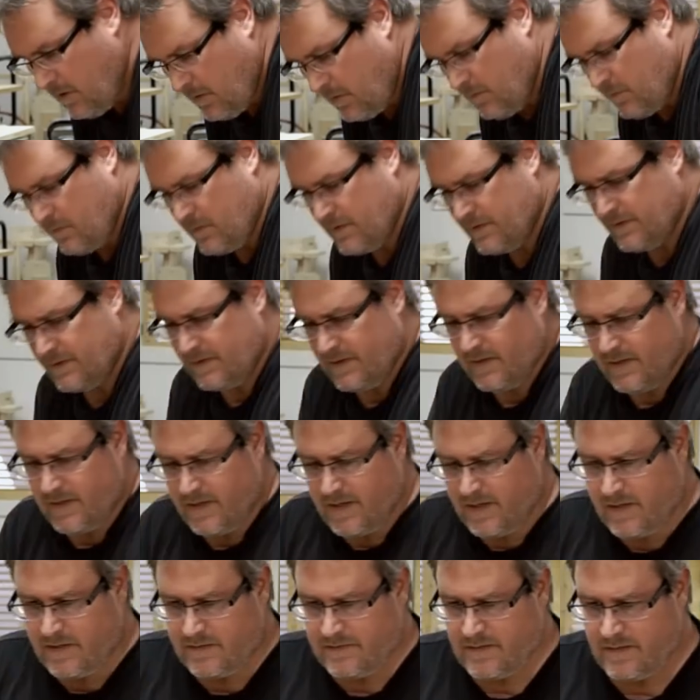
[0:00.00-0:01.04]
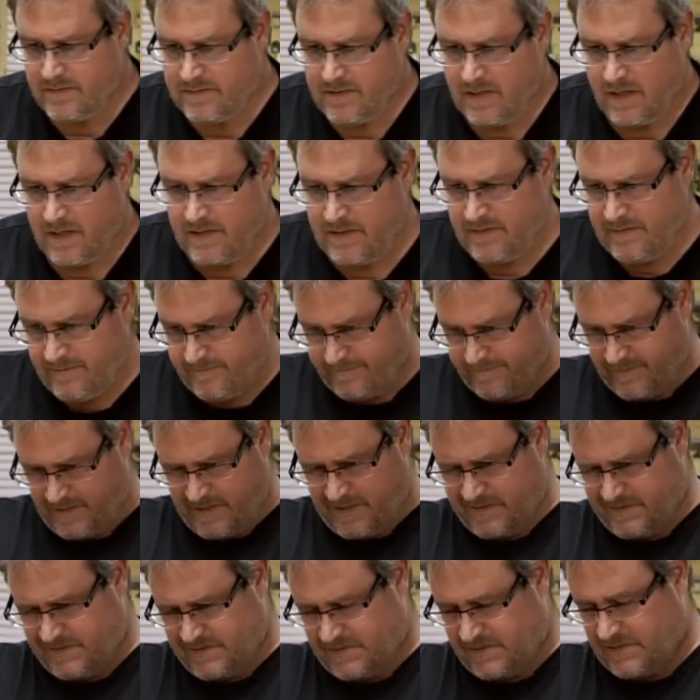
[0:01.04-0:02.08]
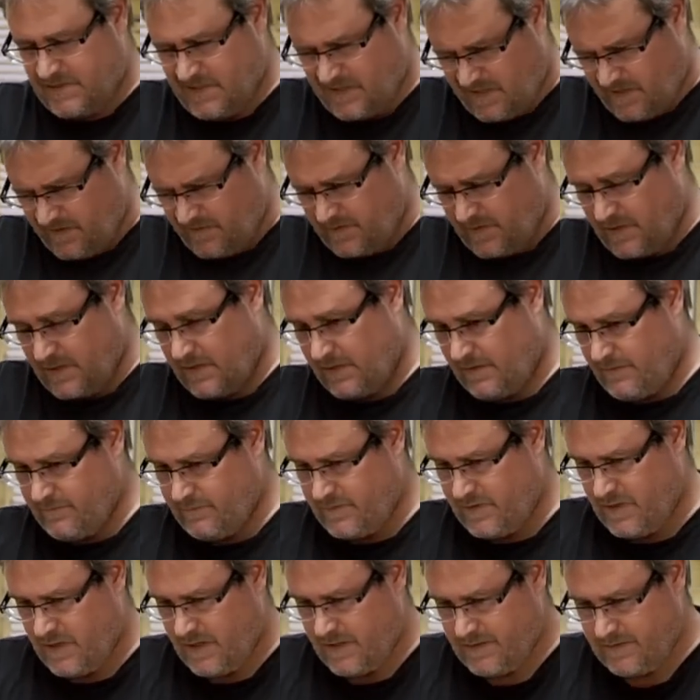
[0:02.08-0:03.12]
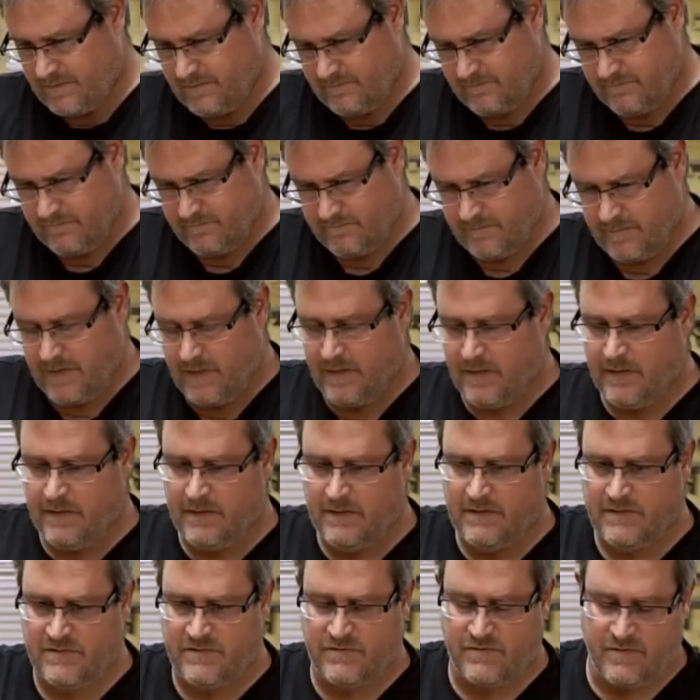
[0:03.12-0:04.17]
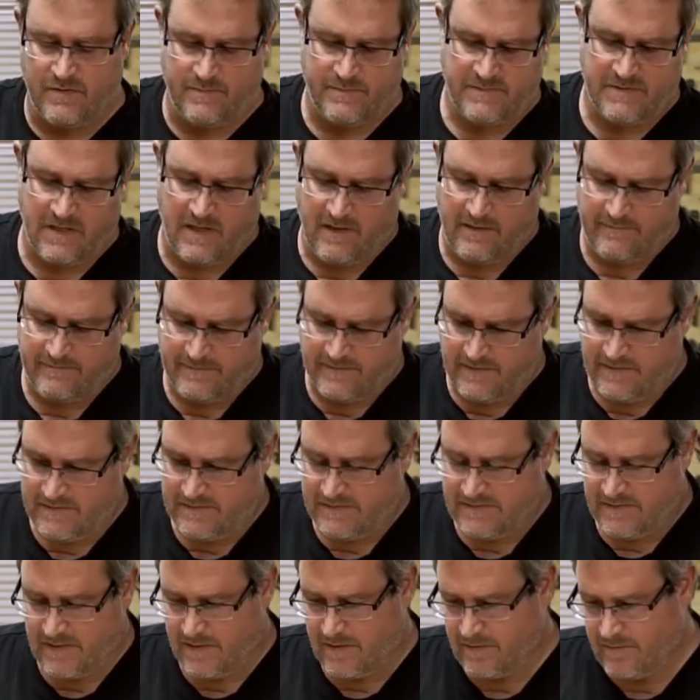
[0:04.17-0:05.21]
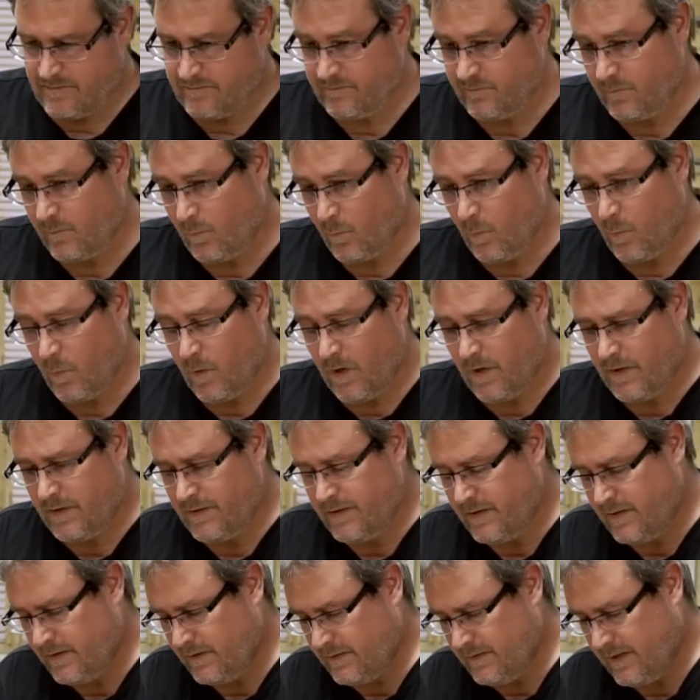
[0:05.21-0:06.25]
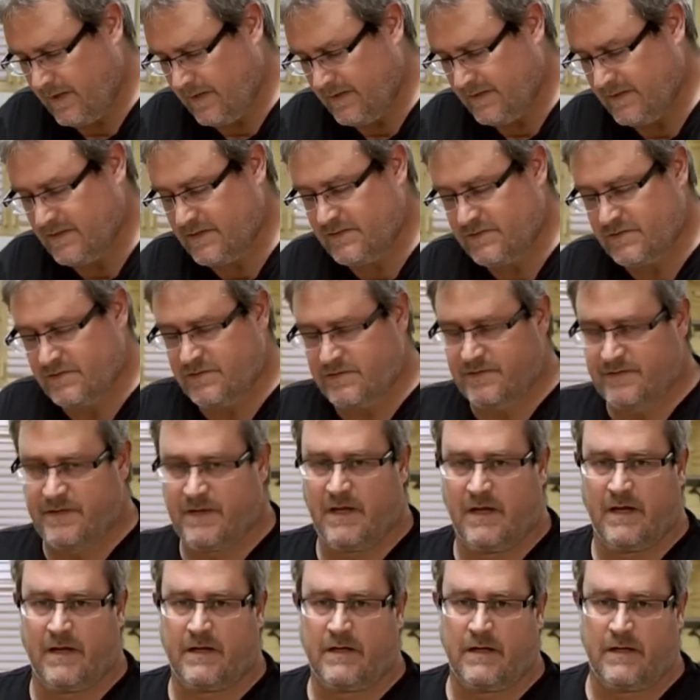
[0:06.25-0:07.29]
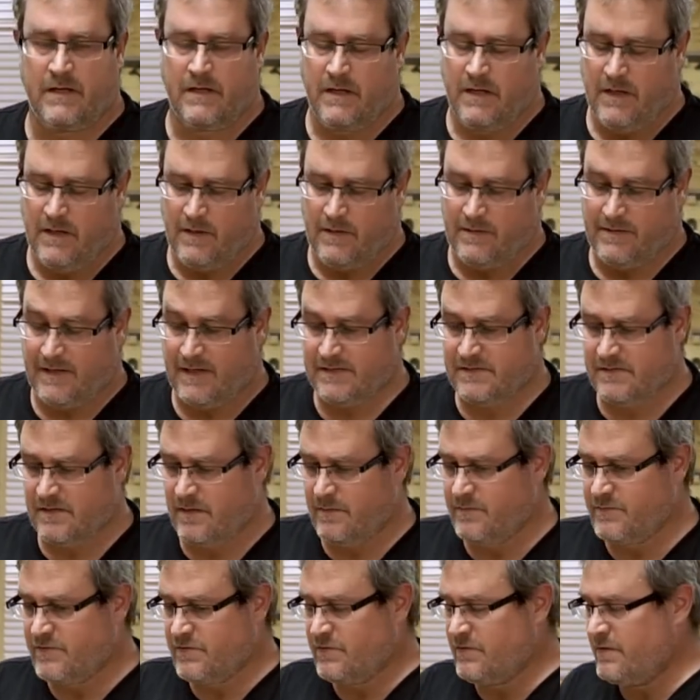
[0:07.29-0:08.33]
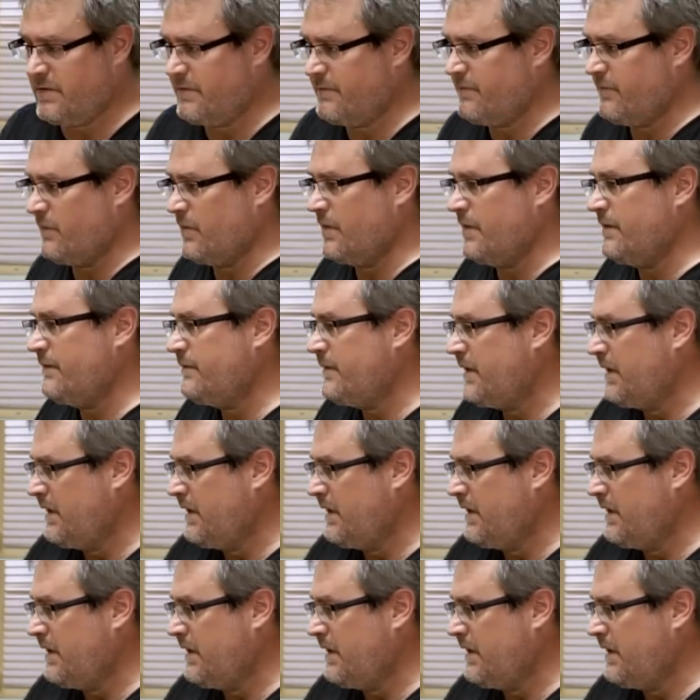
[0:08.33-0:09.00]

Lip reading: 1 1/8. I'll tighten the fence. I'm going to cut strips off this that are 1 inch thick. That's what I'm shooting for.